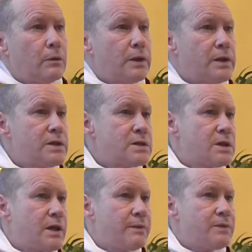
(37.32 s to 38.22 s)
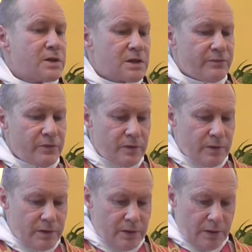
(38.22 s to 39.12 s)
It is the name that is
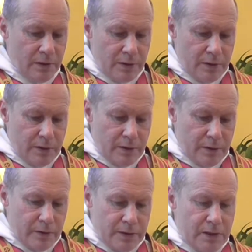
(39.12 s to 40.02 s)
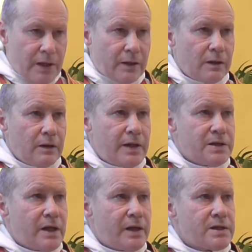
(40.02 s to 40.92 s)
given the title
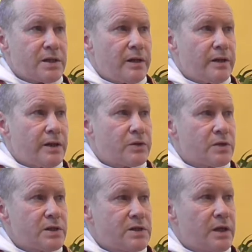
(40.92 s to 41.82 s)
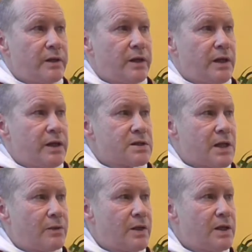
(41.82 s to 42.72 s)
Laetare Sunday to this Sunday as
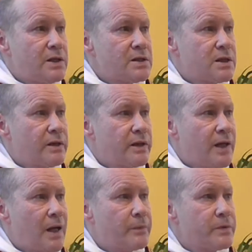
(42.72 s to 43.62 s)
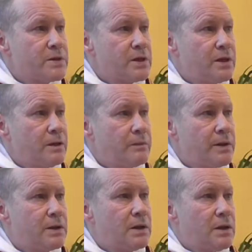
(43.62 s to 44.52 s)
Gaudete Sunday happens in
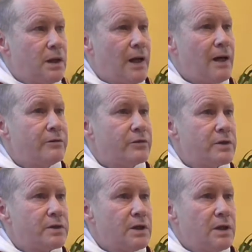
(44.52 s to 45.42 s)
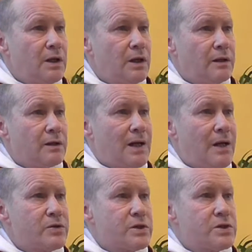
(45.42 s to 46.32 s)
mid-Advent and
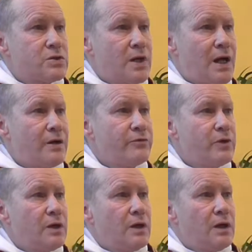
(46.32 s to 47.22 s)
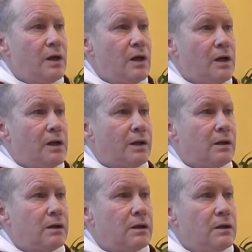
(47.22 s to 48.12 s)
allows us to have a
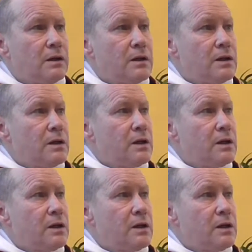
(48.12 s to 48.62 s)
little